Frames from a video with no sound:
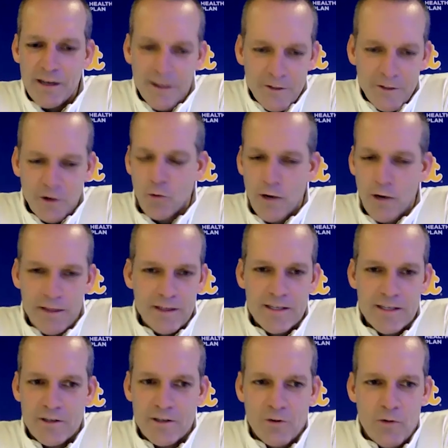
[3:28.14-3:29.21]
they're with
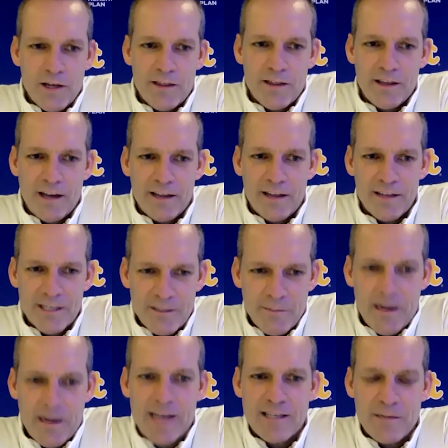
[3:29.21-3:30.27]
us. They're with this
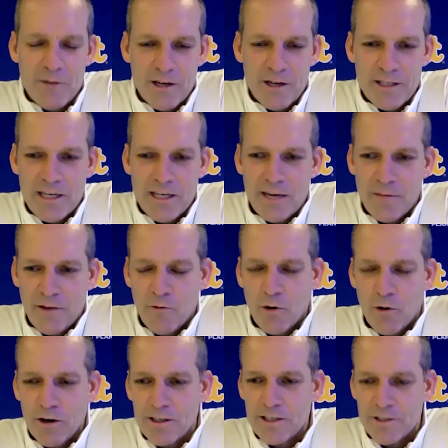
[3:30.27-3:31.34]
basketball team. They've
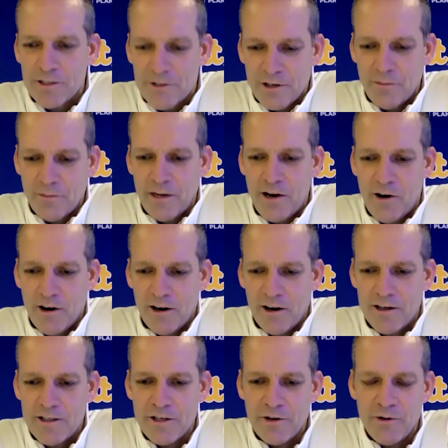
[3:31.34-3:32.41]
worked extremely
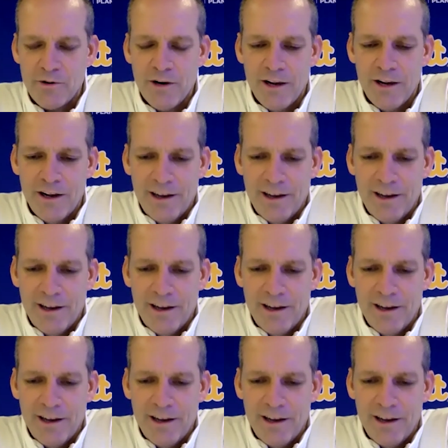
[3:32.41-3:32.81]
hard to